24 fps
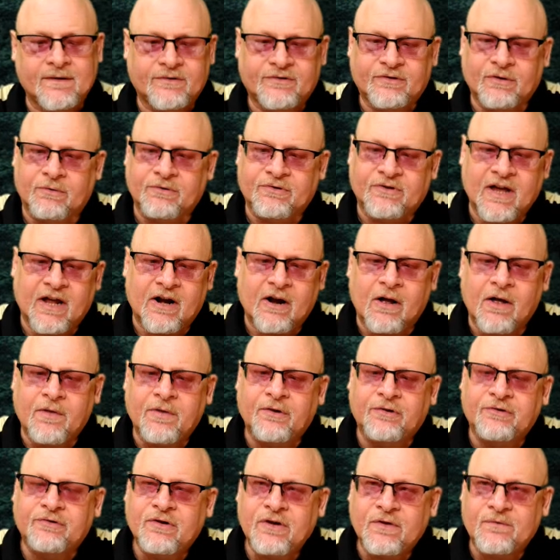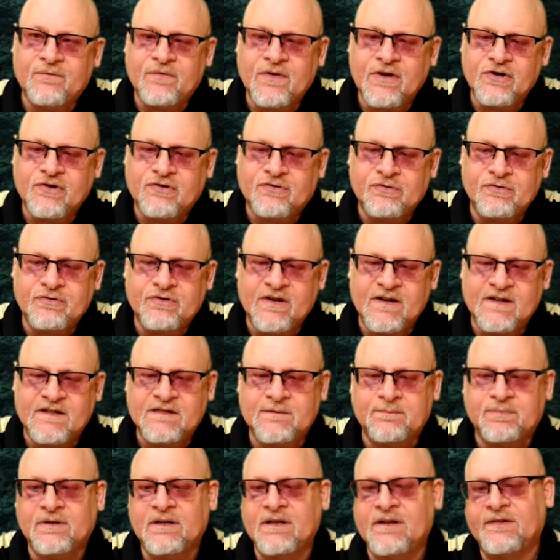So he's got all those good Ventru
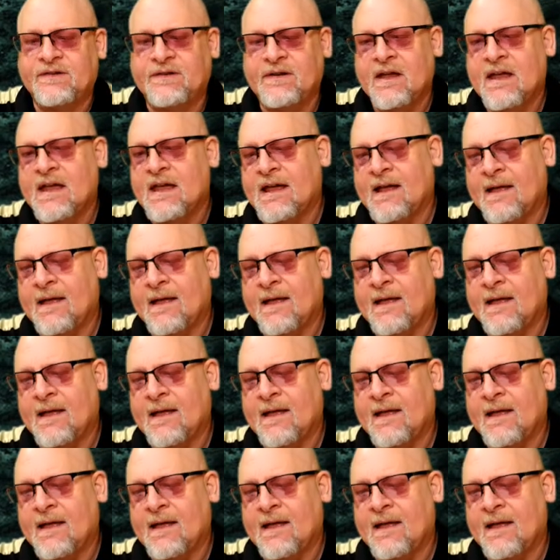disciplines.